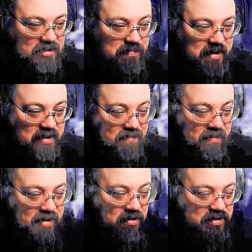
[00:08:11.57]
spent a
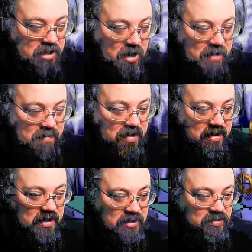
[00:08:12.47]
very long time
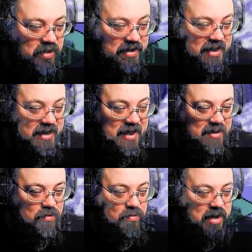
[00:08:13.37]
trying to get it, and
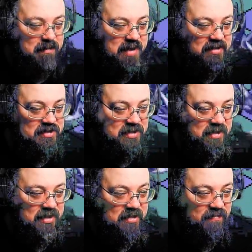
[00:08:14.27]
it all came down to
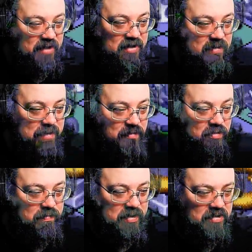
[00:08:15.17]
like the final
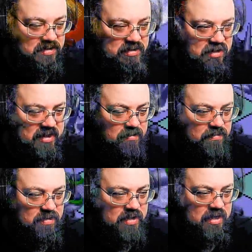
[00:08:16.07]
emerald, because like
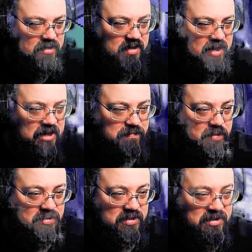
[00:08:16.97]
the last
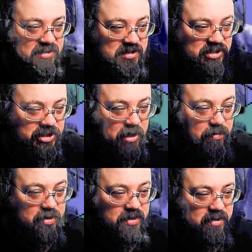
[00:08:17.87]
boss in this is a joke.
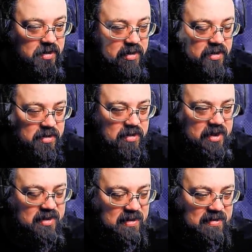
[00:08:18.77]

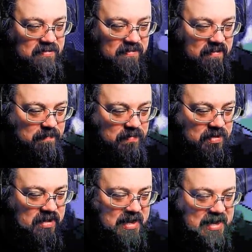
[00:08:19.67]
Like, it's
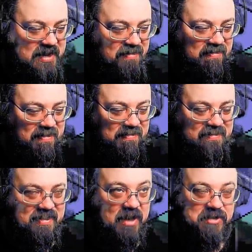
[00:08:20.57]
the
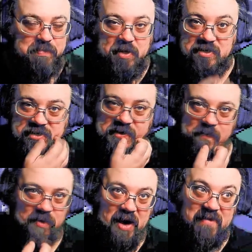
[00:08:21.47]
easiest last boss
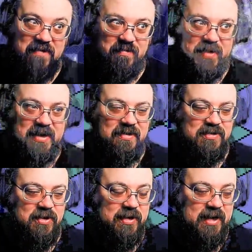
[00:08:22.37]
I've ever played in the
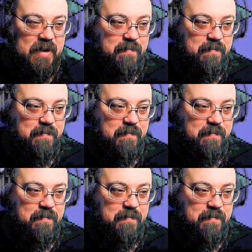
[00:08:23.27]
Sonic game.